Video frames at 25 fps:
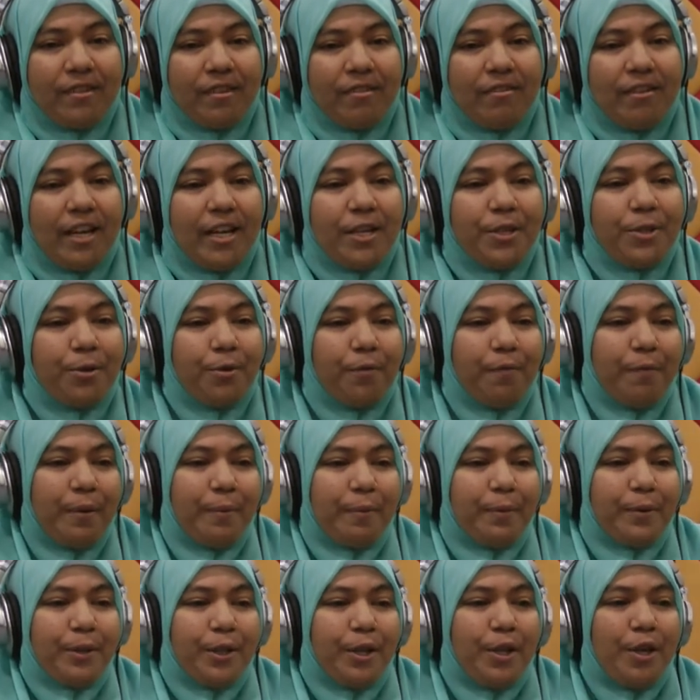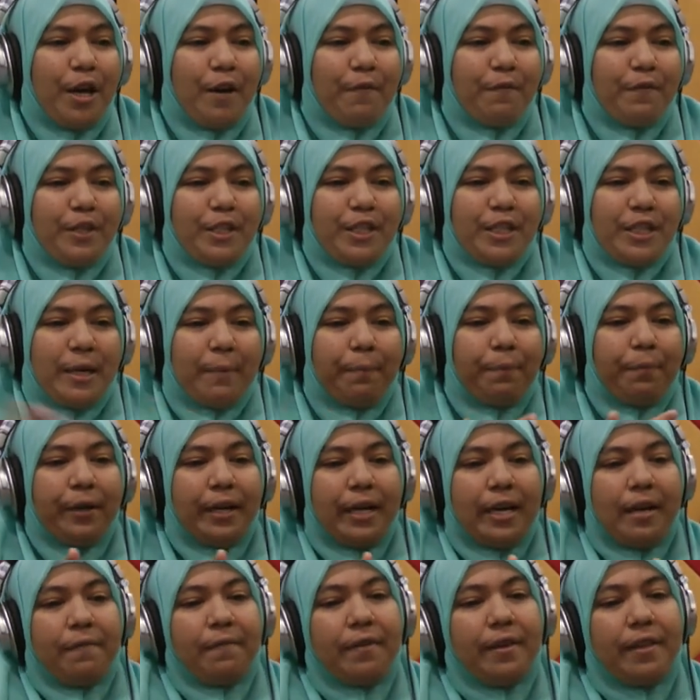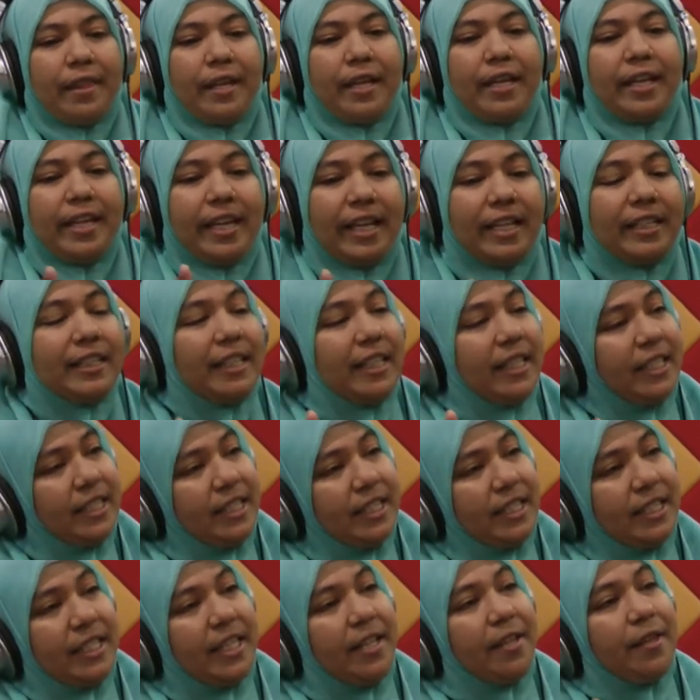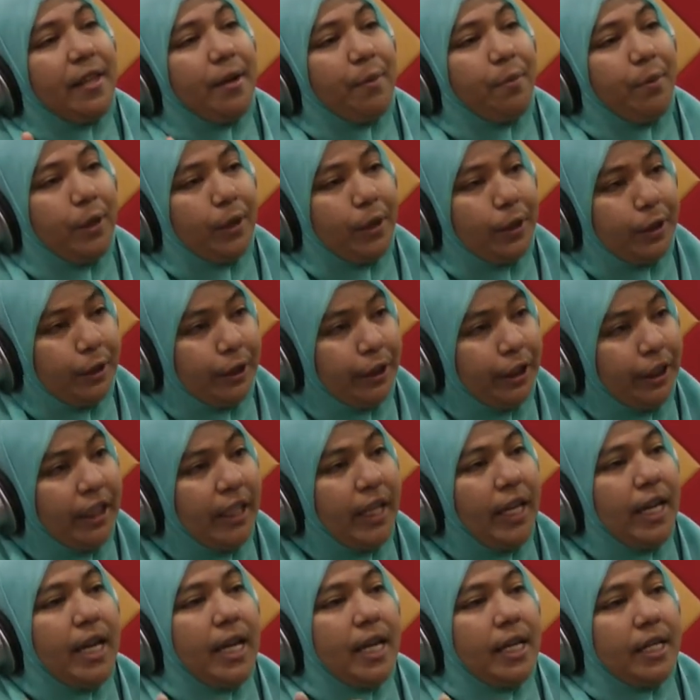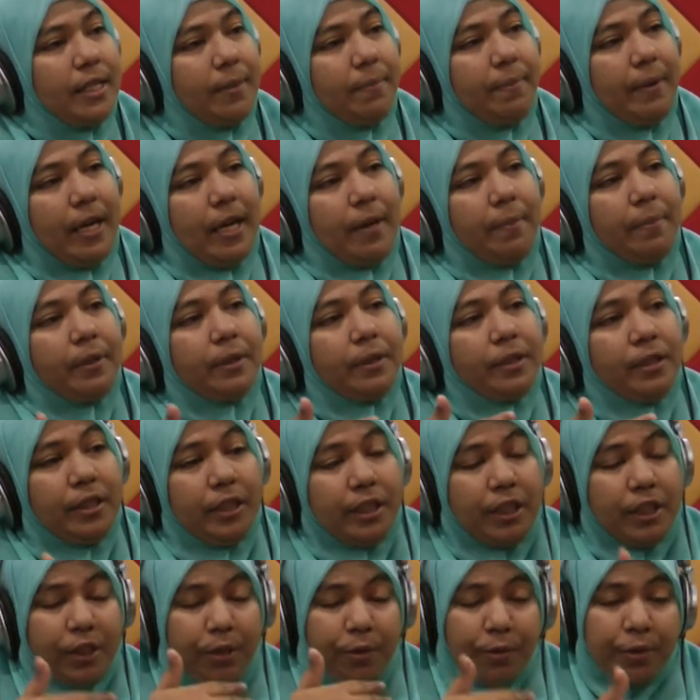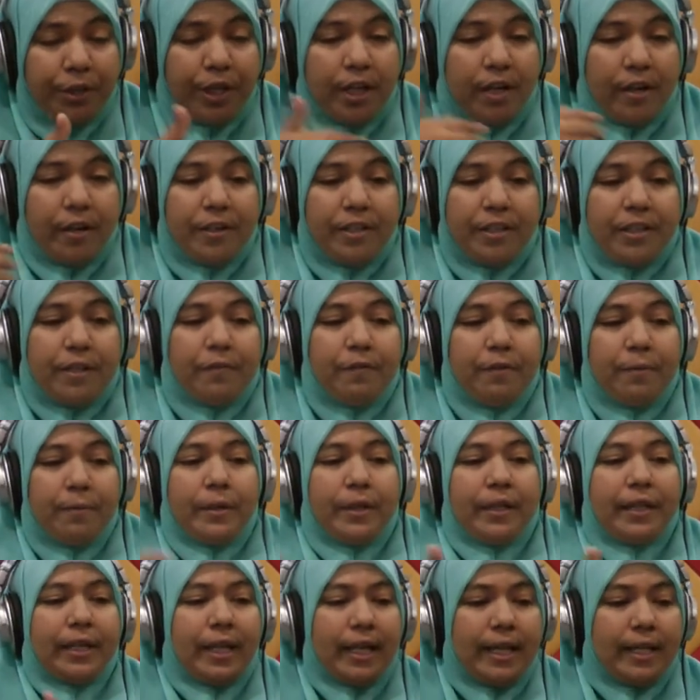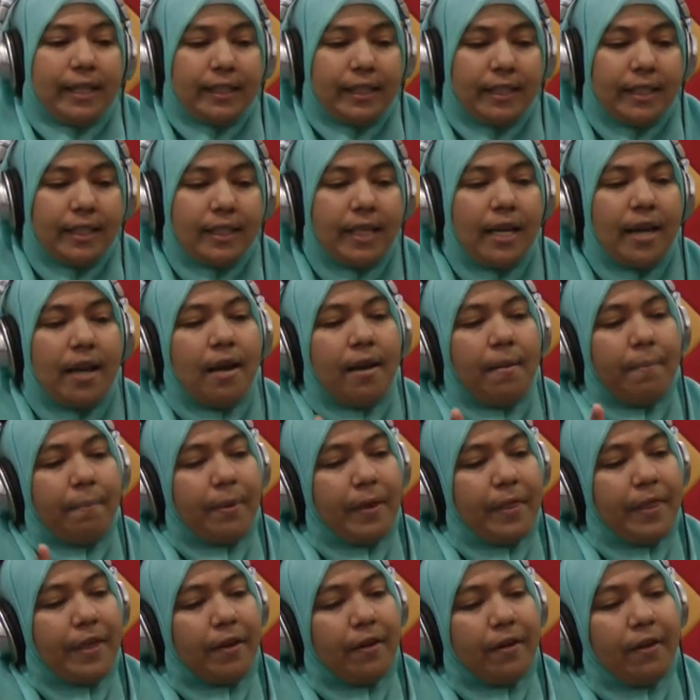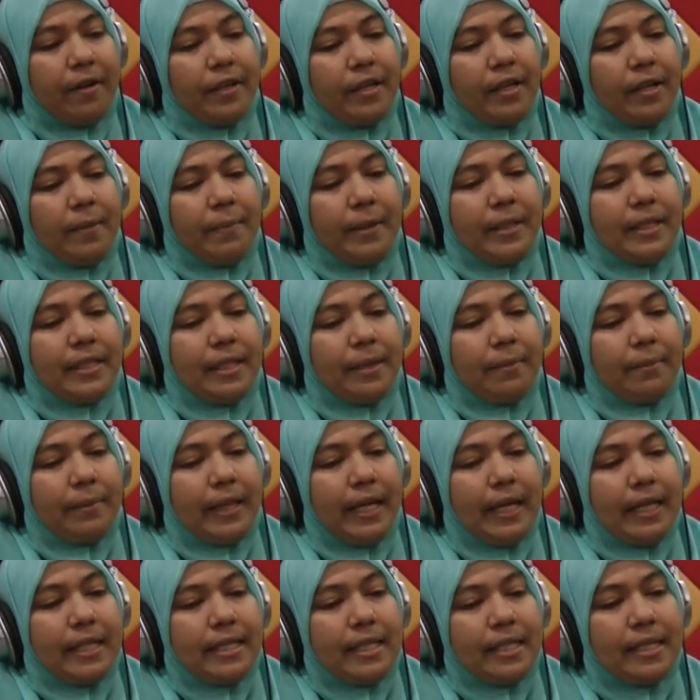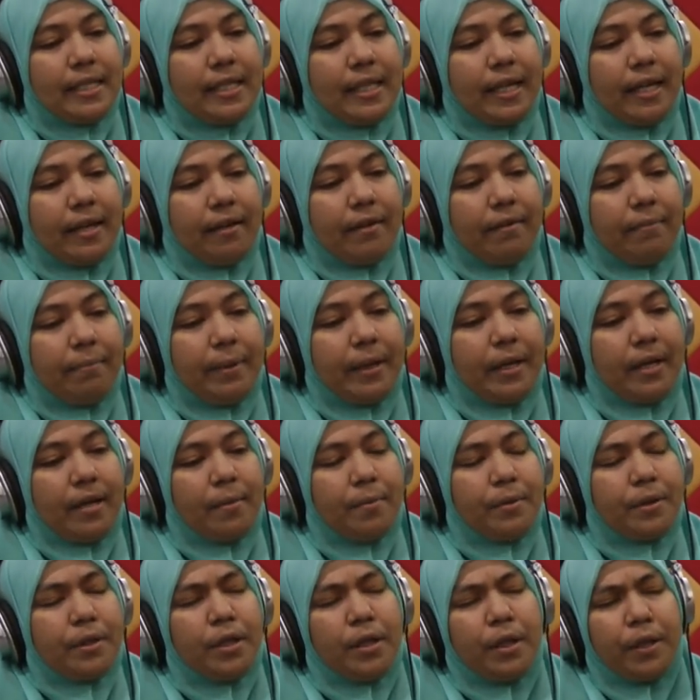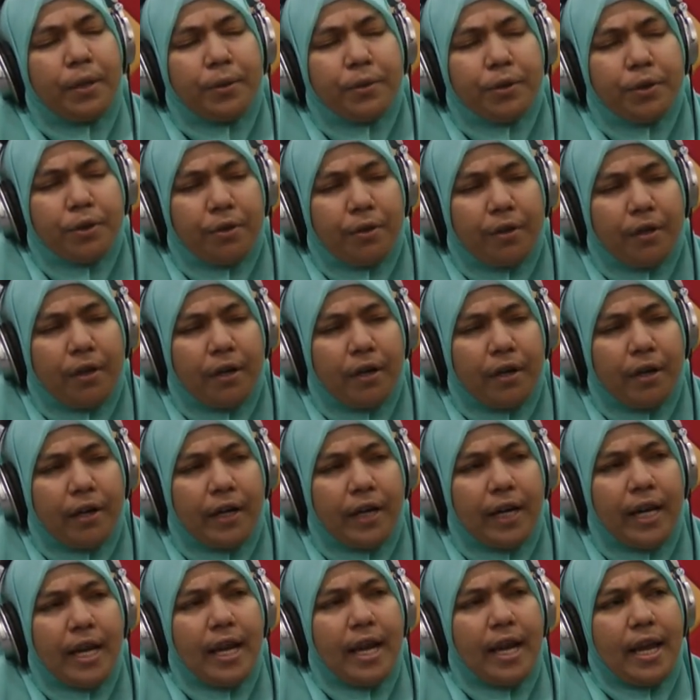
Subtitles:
Okay, so if people say you have to separate everything, yes, it is a skill that we learn to be able to dissociate ourselves from our cases, but there are going to be some cases that becomes close to our heart,